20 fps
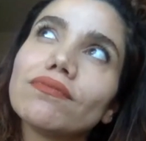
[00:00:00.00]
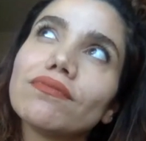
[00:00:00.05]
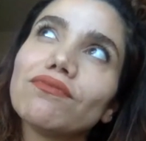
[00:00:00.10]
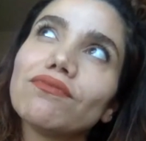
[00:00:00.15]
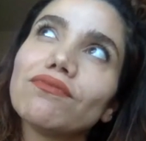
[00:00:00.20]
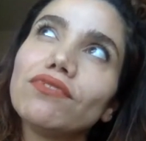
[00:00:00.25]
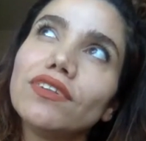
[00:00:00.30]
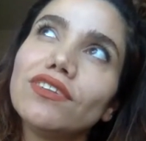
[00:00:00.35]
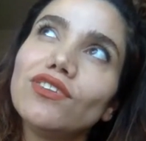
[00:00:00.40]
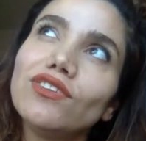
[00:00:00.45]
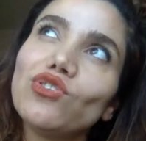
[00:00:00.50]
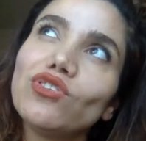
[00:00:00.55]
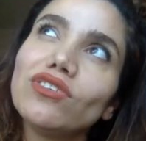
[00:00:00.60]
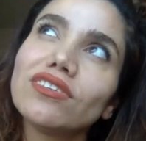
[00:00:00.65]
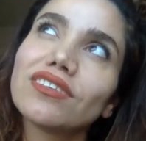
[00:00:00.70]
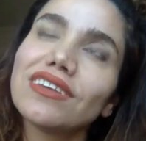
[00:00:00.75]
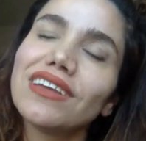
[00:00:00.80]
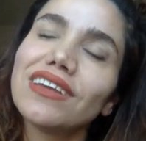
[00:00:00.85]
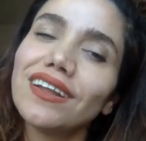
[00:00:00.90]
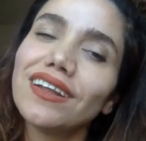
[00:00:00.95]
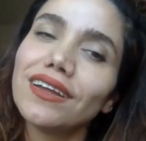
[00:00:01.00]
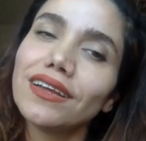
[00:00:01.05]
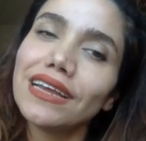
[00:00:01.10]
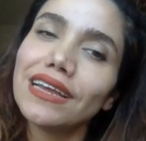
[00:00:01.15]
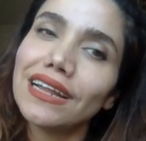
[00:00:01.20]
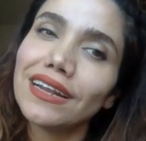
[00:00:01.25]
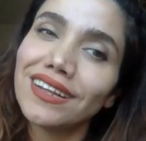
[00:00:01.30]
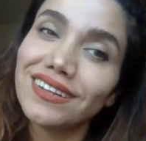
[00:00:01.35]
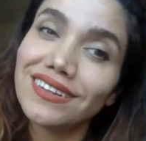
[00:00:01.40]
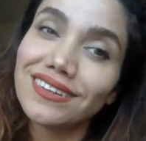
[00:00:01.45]
videos.
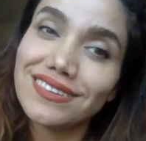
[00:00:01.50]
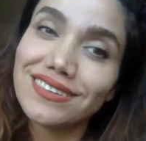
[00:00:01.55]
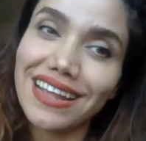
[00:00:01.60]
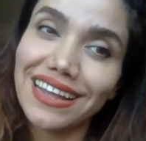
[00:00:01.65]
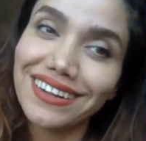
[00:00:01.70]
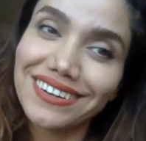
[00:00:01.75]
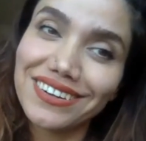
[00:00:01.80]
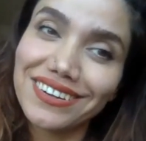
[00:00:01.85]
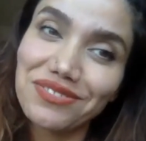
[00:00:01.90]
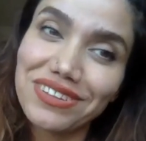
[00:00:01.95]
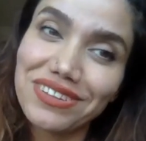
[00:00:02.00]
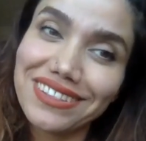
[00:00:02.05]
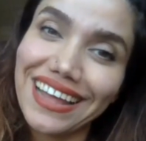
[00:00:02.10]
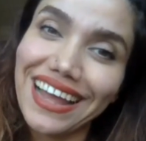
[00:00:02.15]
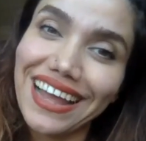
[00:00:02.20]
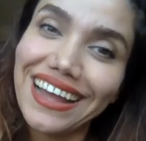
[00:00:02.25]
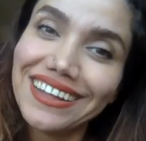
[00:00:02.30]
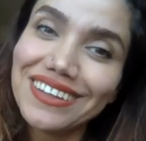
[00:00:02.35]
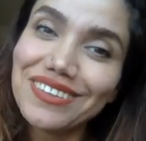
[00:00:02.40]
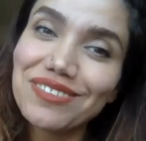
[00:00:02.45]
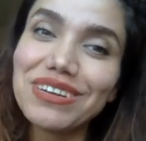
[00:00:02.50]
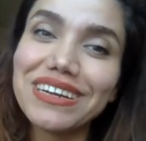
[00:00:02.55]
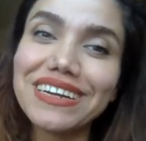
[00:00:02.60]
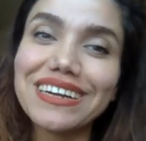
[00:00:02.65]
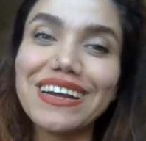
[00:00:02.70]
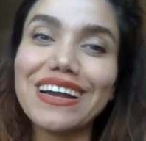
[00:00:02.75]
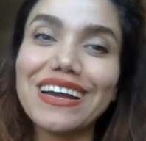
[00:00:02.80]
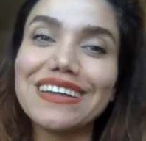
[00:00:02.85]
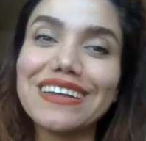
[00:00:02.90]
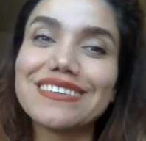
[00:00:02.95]
Can I disagree with that?
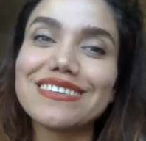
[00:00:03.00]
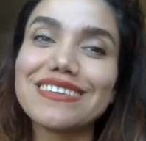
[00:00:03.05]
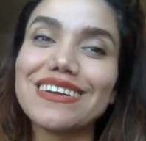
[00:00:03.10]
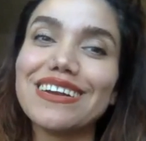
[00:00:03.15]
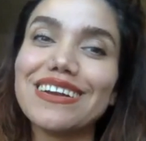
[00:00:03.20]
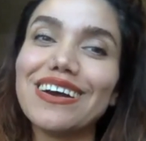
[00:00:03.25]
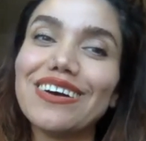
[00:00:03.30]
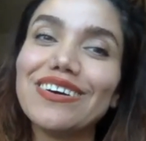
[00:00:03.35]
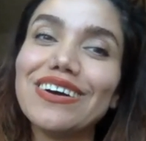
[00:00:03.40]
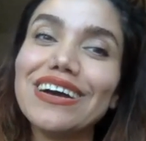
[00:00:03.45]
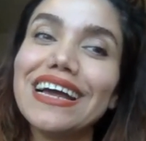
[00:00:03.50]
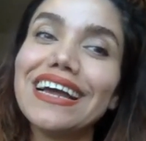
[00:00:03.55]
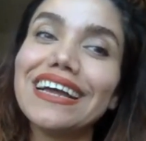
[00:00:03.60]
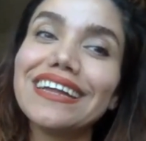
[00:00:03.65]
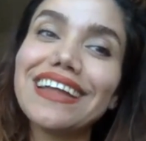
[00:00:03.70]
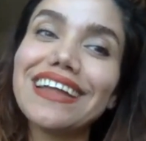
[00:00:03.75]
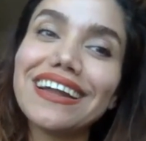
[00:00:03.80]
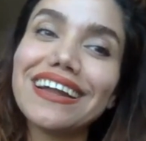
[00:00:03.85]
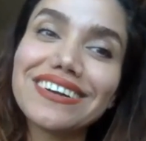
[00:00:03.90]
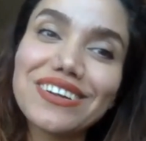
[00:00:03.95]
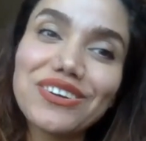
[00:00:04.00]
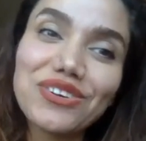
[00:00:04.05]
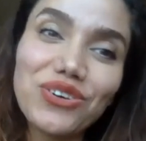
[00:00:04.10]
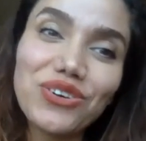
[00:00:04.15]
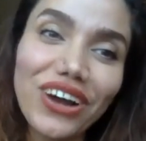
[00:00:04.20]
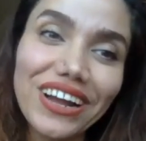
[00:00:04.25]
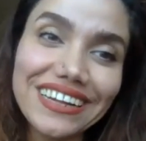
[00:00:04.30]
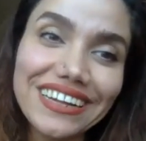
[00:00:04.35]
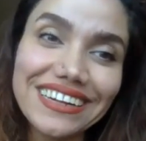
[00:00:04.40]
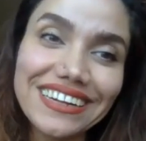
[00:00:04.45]
Because, you know, that
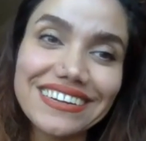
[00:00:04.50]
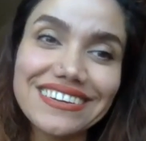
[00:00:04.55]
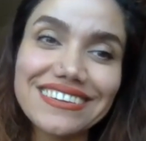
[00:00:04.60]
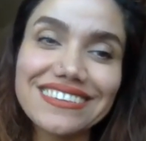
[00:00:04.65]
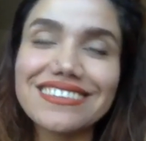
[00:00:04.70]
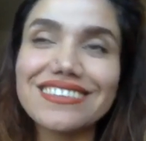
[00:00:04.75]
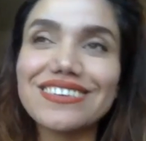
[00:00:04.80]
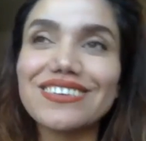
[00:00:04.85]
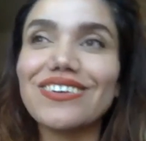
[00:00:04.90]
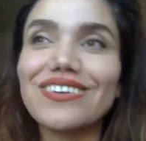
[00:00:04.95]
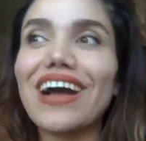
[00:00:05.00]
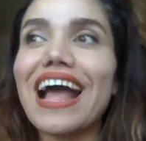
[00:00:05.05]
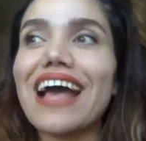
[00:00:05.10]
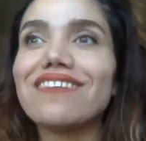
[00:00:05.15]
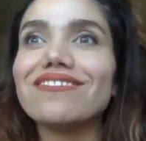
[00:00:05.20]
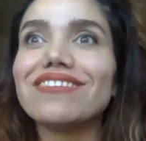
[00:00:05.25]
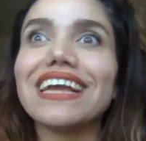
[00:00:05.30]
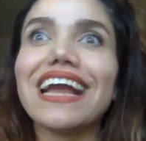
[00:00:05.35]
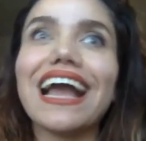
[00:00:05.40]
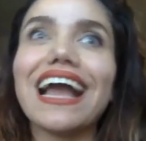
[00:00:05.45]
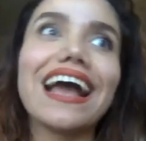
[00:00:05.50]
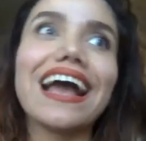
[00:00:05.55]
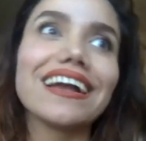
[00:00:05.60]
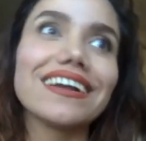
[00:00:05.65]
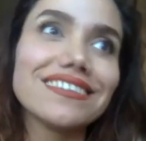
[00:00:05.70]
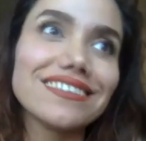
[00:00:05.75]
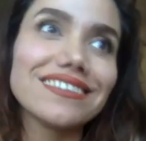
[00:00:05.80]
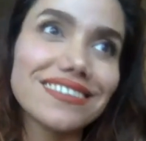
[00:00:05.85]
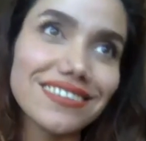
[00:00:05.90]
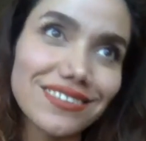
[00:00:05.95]
requires, you know, having
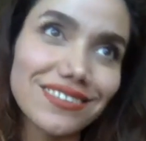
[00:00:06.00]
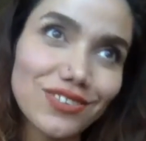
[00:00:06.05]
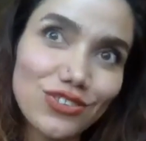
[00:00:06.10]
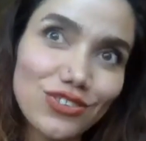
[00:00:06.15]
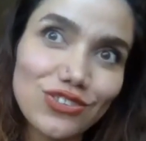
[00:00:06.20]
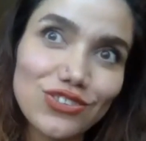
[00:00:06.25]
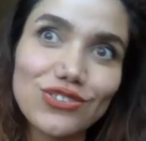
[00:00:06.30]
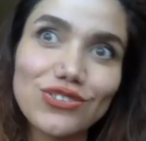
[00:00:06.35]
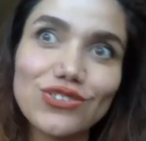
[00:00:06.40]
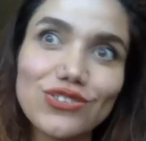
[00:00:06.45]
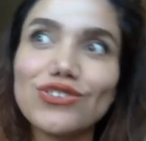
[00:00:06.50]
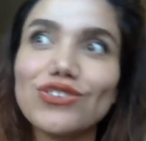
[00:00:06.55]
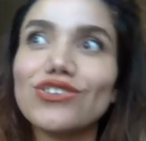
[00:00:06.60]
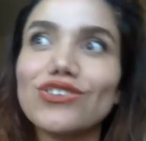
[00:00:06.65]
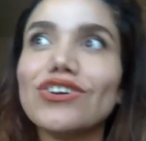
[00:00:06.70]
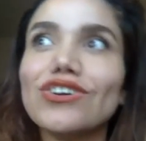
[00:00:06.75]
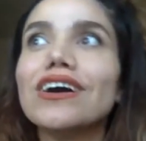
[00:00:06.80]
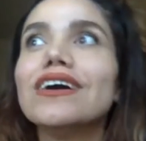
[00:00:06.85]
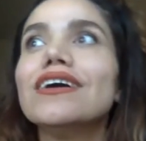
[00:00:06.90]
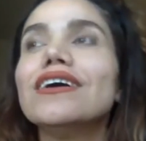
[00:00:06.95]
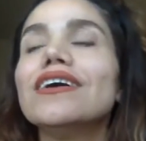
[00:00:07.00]
access to